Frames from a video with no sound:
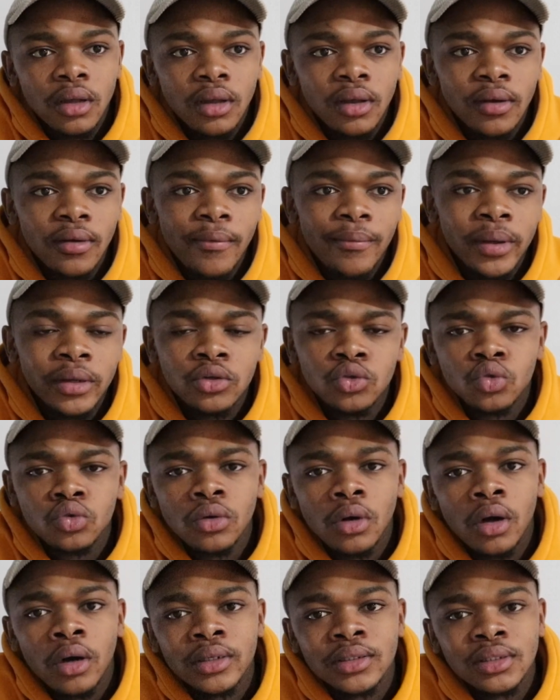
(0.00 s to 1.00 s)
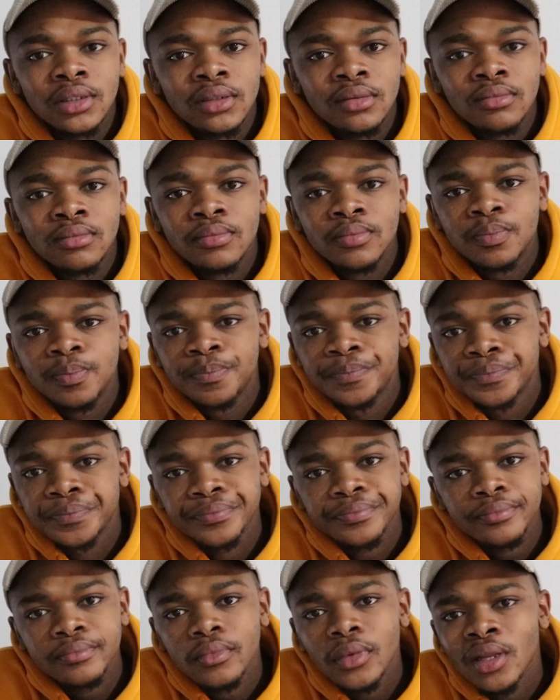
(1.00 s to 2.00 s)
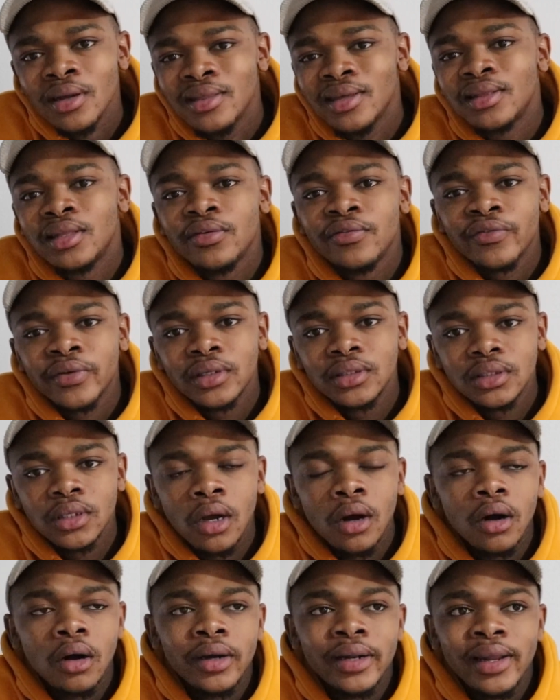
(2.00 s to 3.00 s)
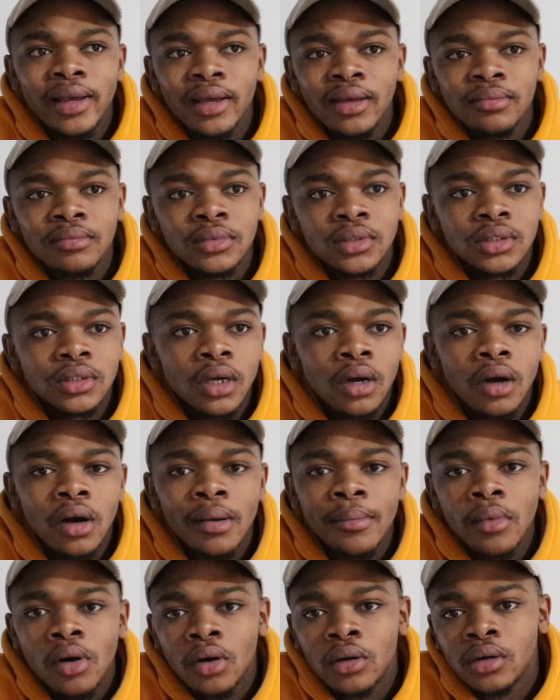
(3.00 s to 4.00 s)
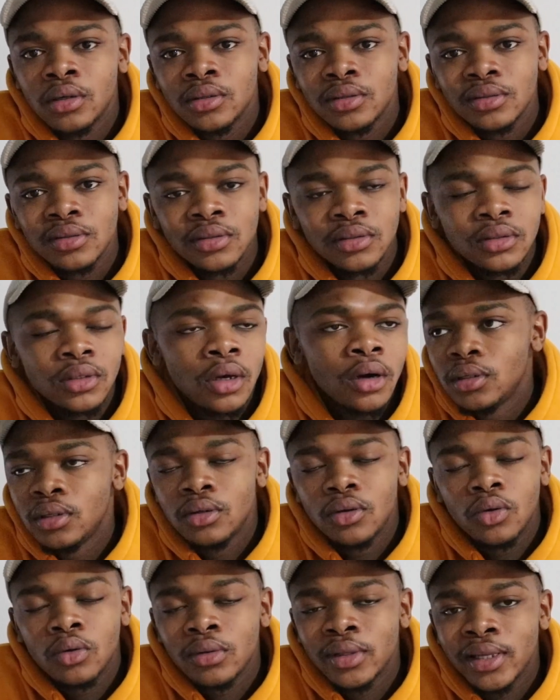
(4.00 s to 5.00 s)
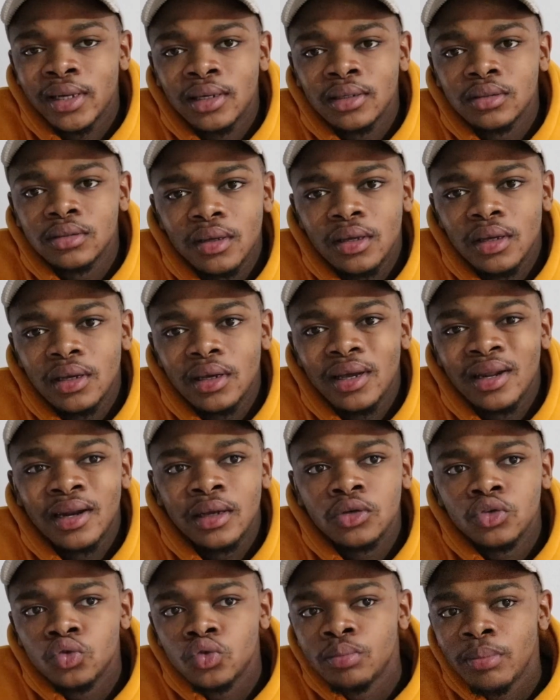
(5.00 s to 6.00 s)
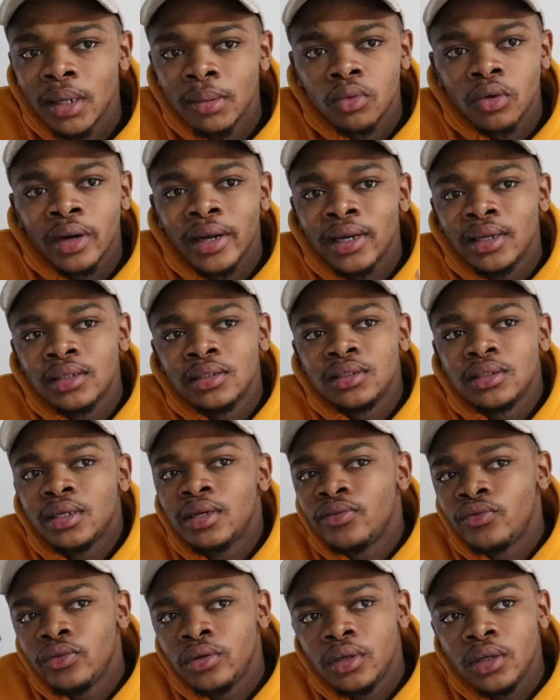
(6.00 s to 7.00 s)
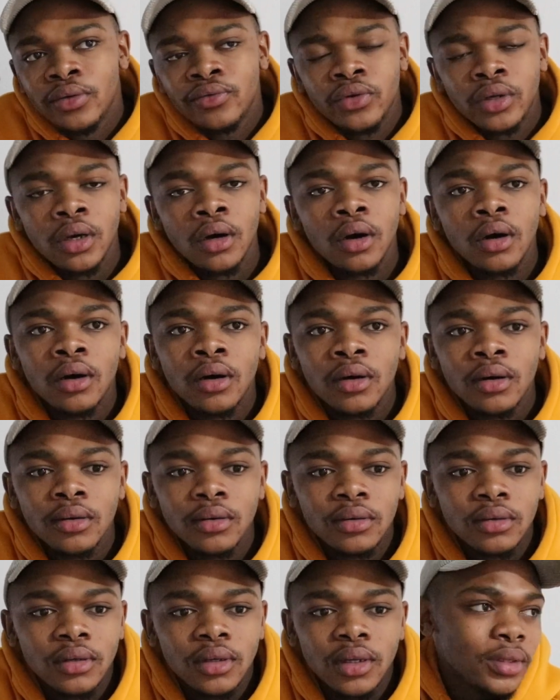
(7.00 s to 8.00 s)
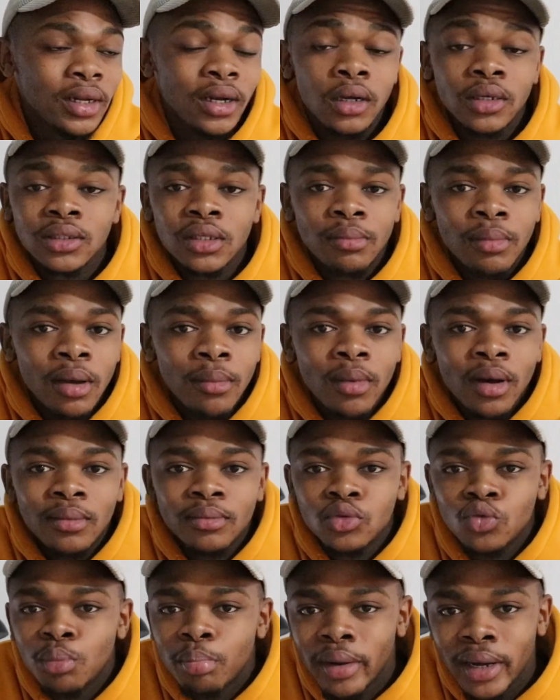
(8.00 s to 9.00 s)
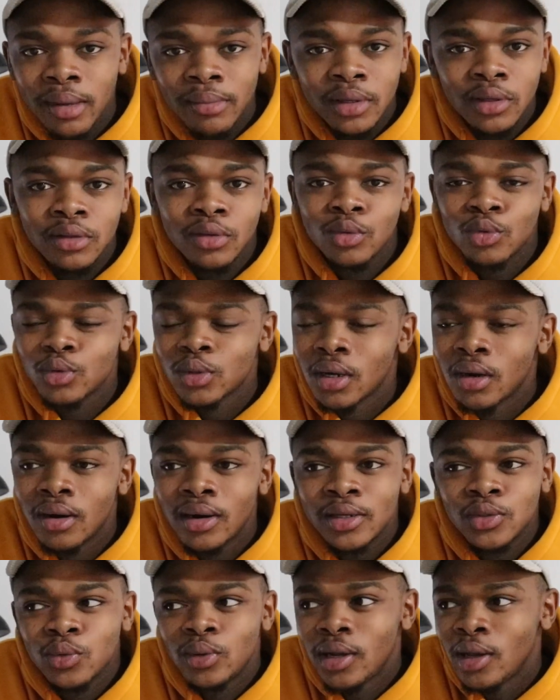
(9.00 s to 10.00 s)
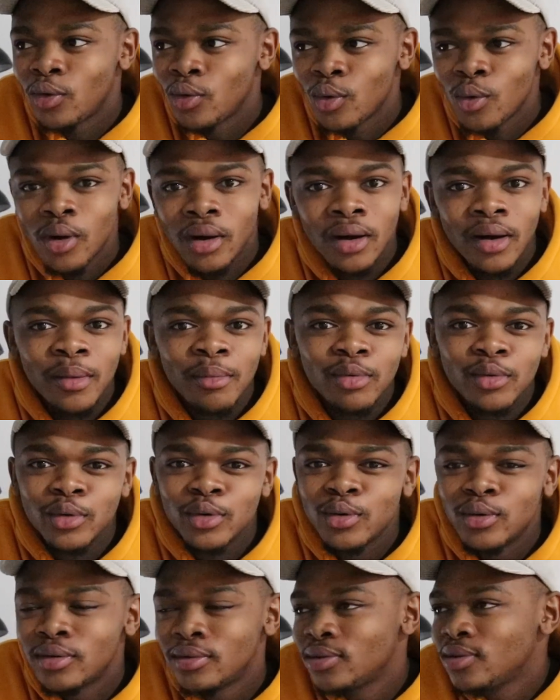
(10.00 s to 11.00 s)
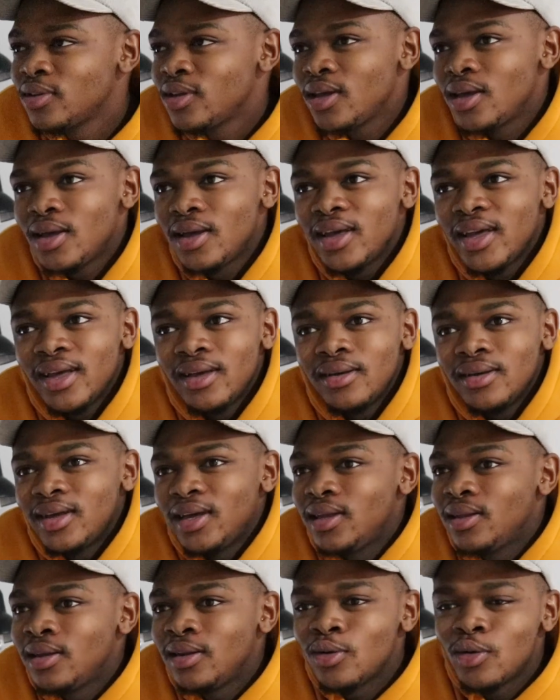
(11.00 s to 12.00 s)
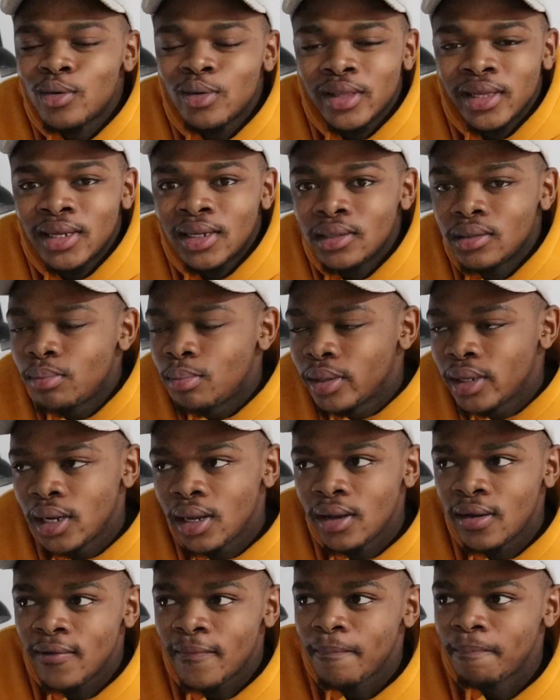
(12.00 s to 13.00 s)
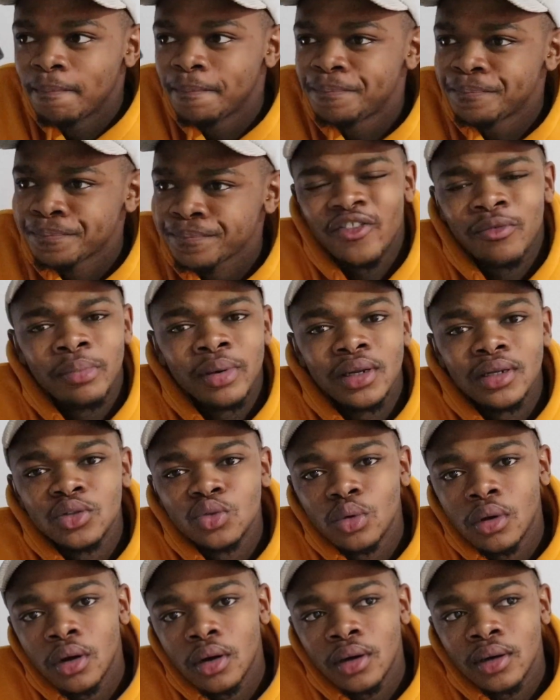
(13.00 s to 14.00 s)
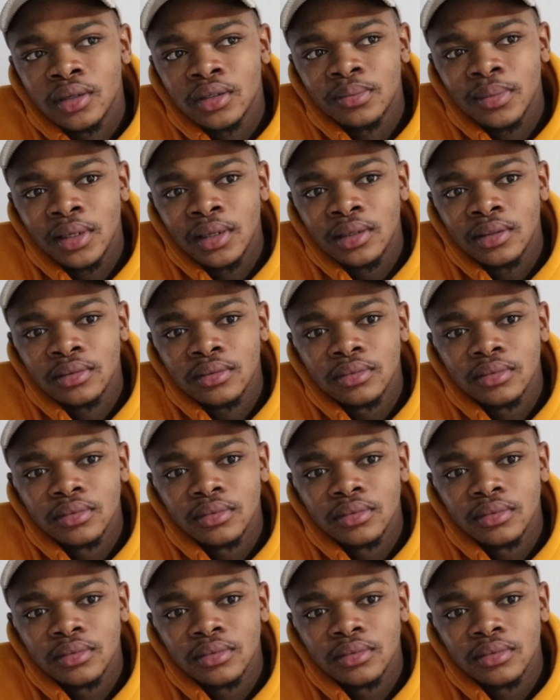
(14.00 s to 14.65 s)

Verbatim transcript: Um, I used to ask him the different car names, car models, and all that. Yeah, and I used to memorize every every car and asking my mom to buy me those cars when I grow up or and all that. But yeah, I've been into cars, man.